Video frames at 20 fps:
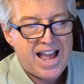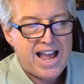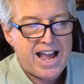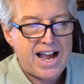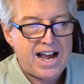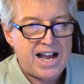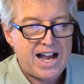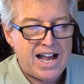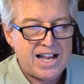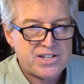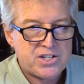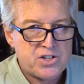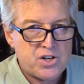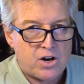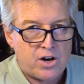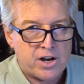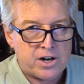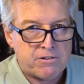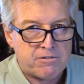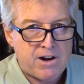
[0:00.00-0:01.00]
As
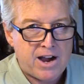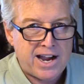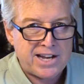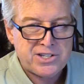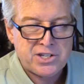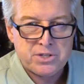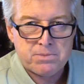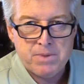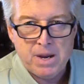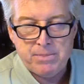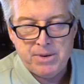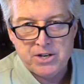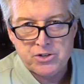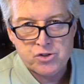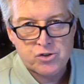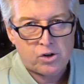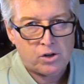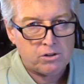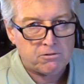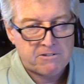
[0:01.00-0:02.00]
dawn arises, maybe you
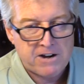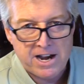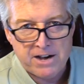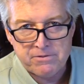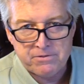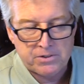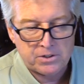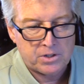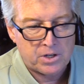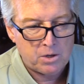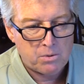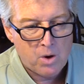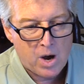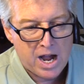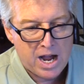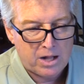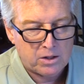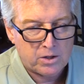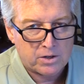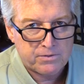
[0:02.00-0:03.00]
troll around for a little
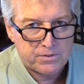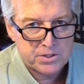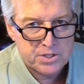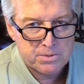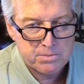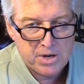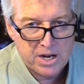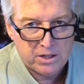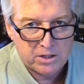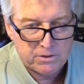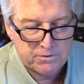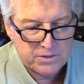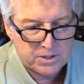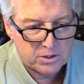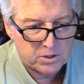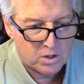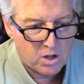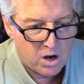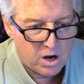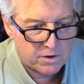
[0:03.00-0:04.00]
while, look for some yellowfin
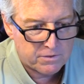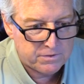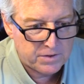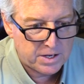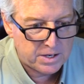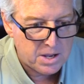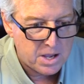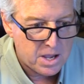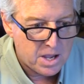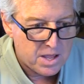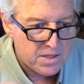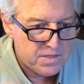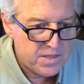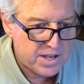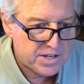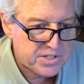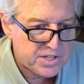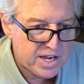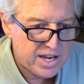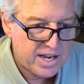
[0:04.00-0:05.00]
or longfin.
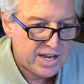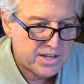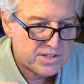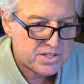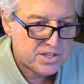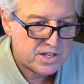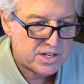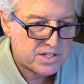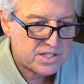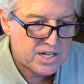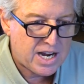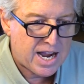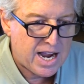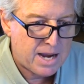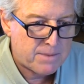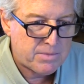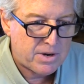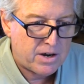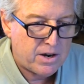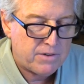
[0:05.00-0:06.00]
This is the
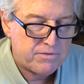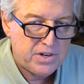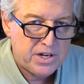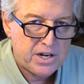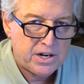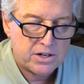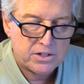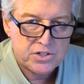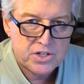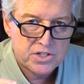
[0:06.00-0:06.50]
time of year.